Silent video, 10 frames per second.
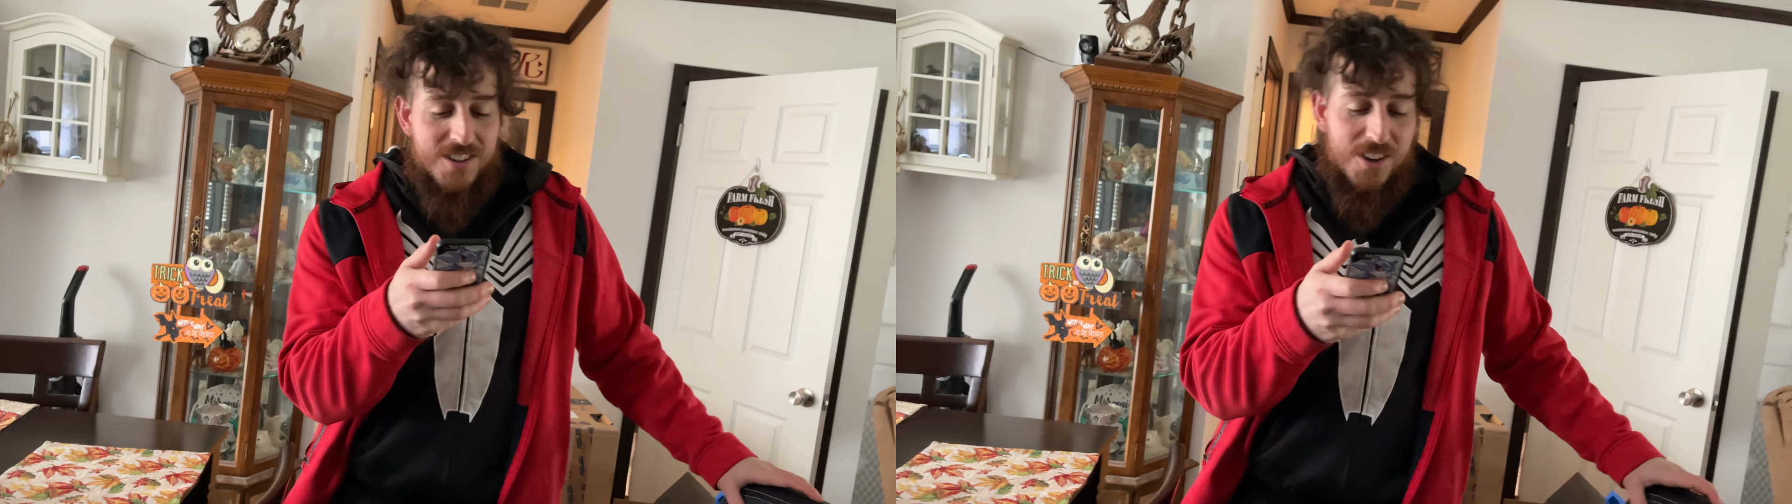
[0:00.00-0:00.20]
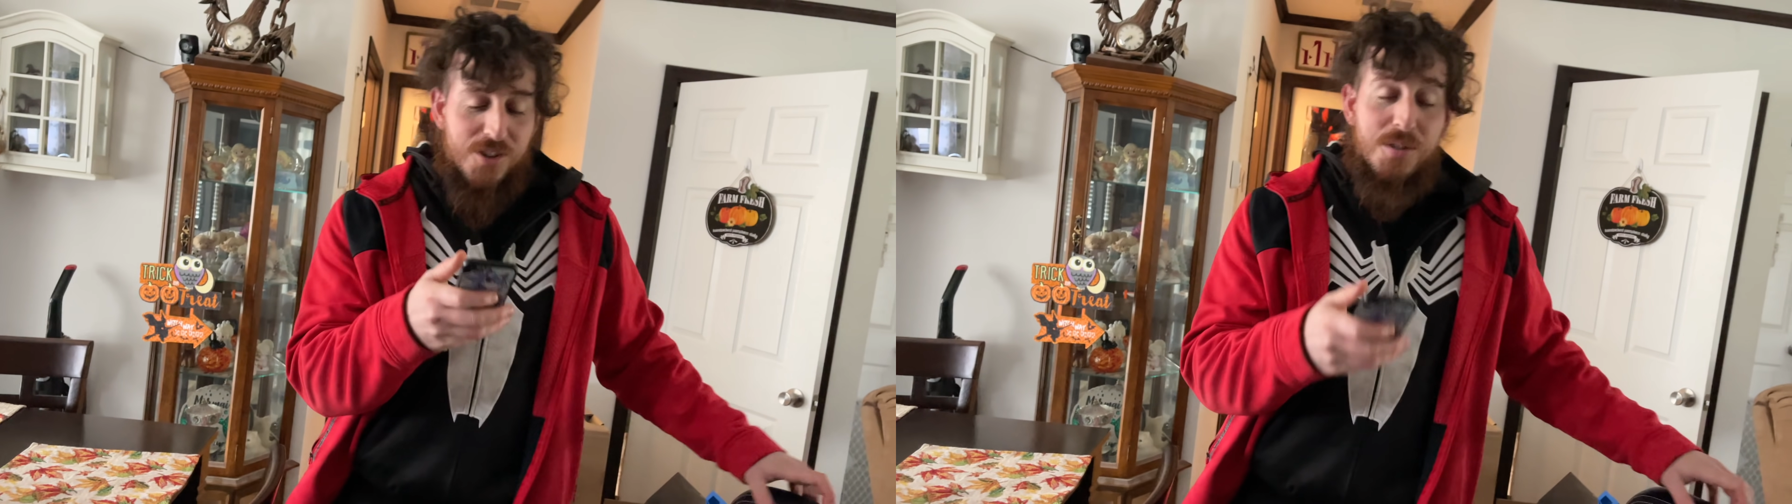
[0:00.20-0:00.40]

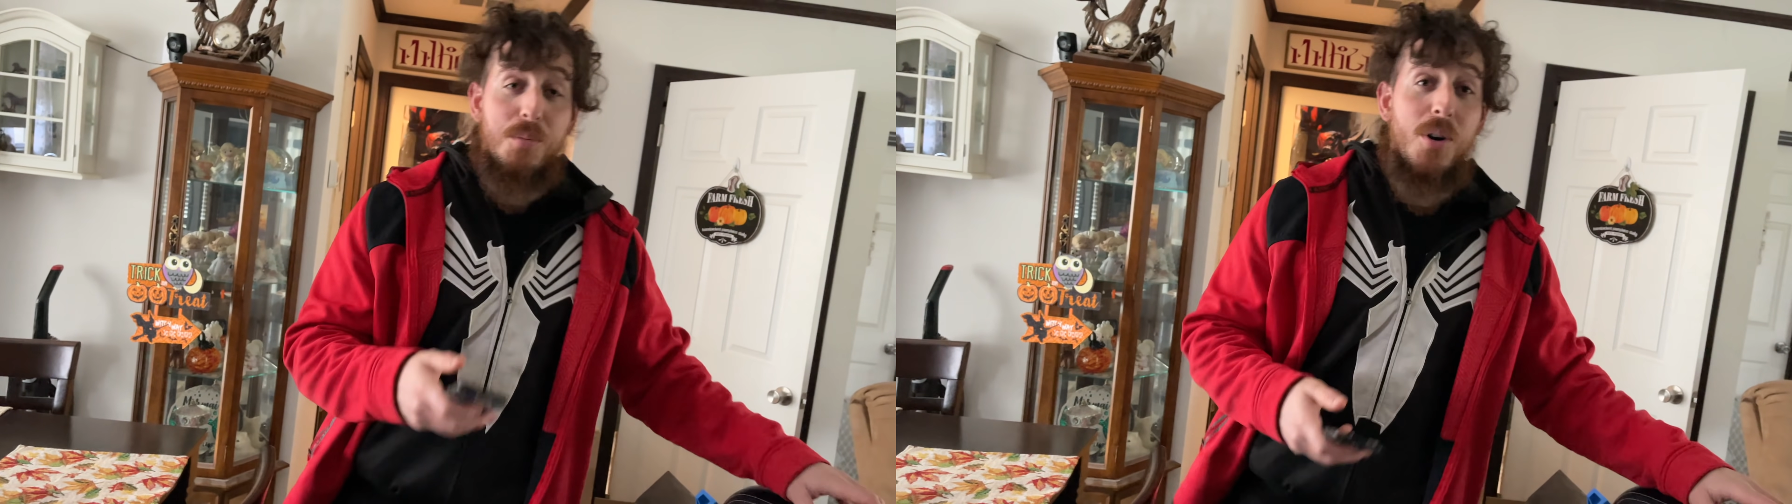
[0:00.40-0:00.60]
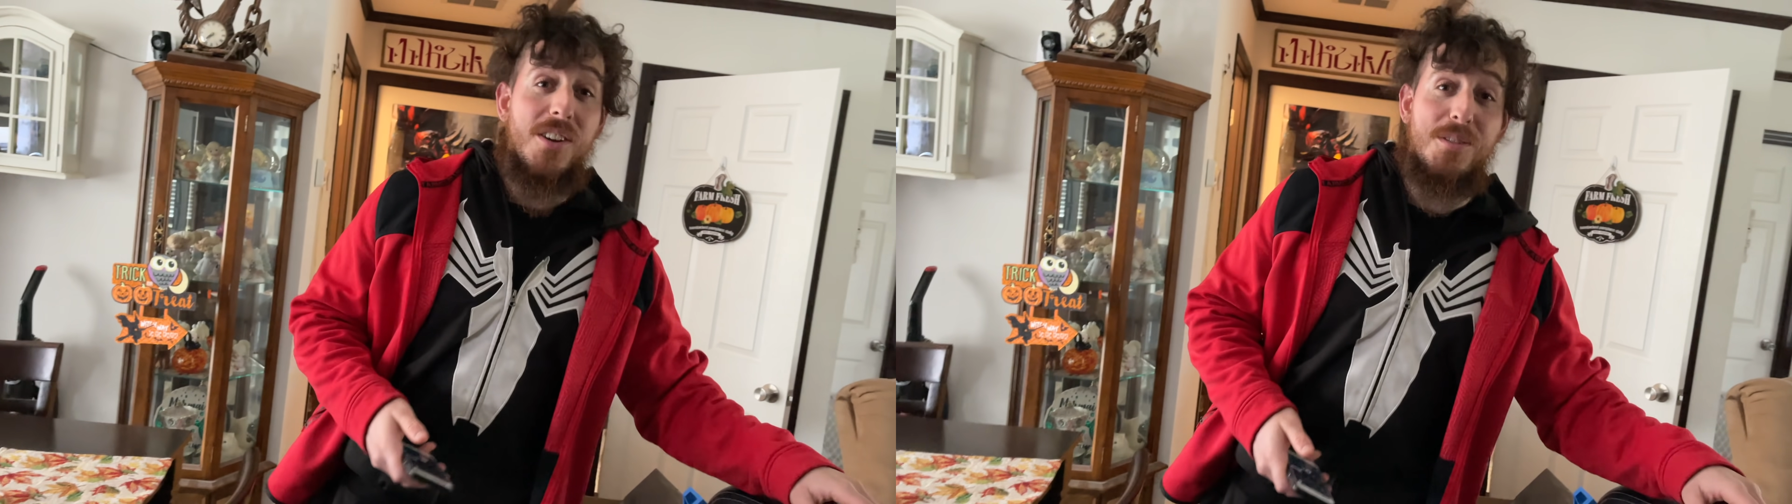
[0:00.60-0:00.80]
A
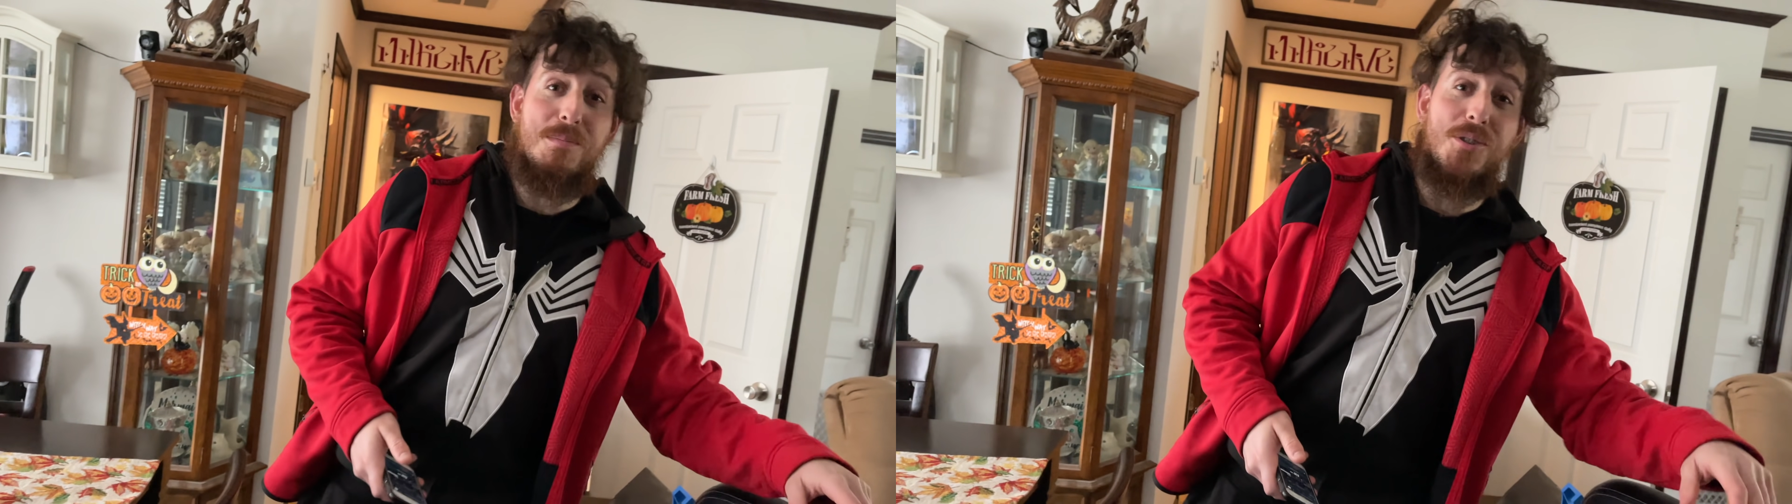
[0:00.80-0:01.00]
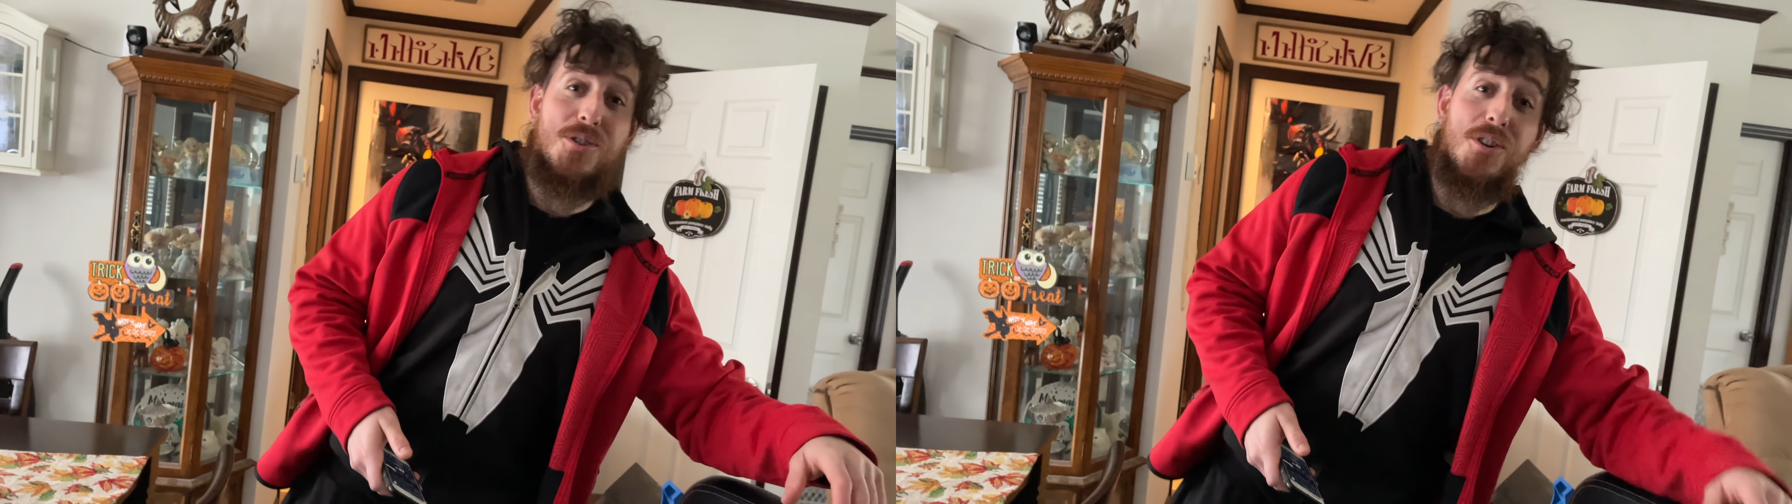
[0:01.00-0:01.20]
surprise to be
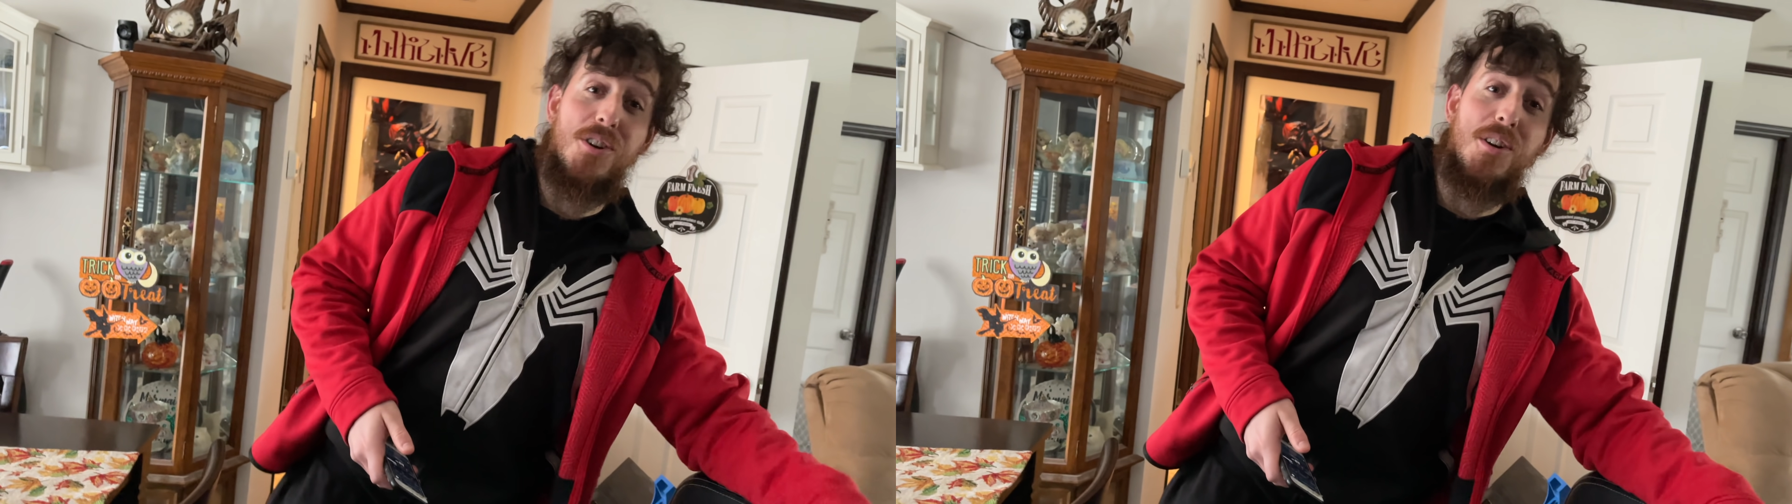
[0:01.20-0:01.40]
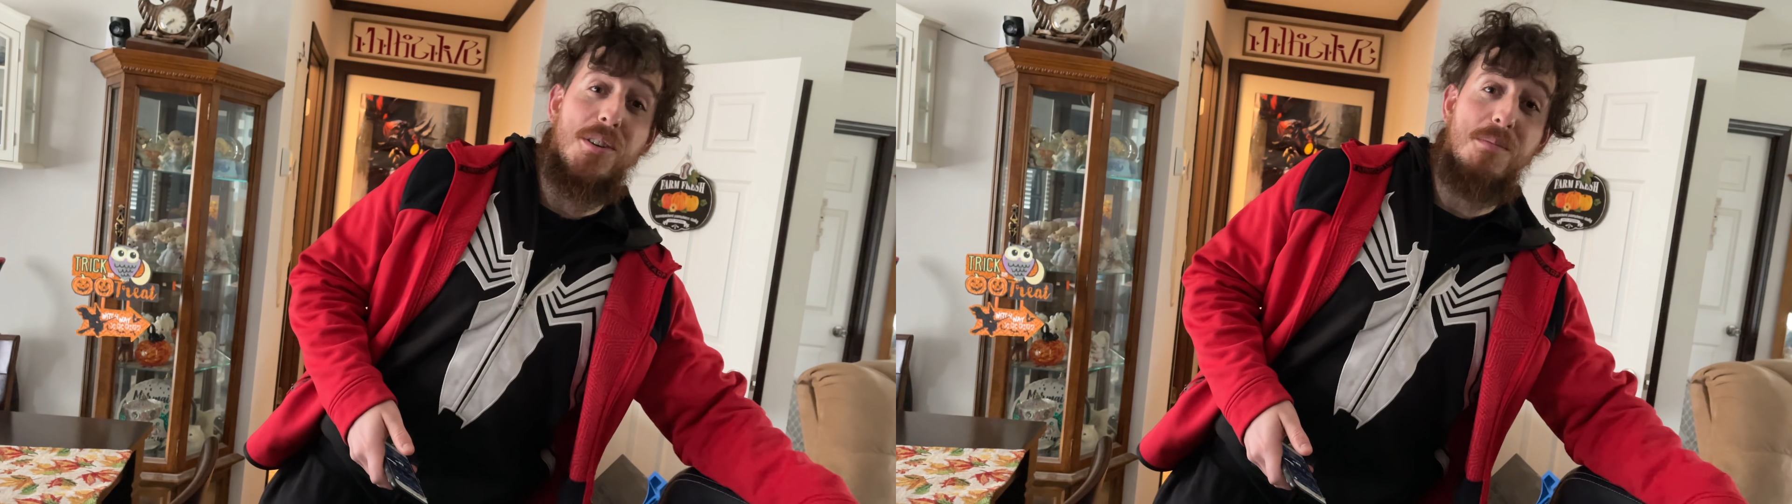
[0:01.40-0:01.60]
sure,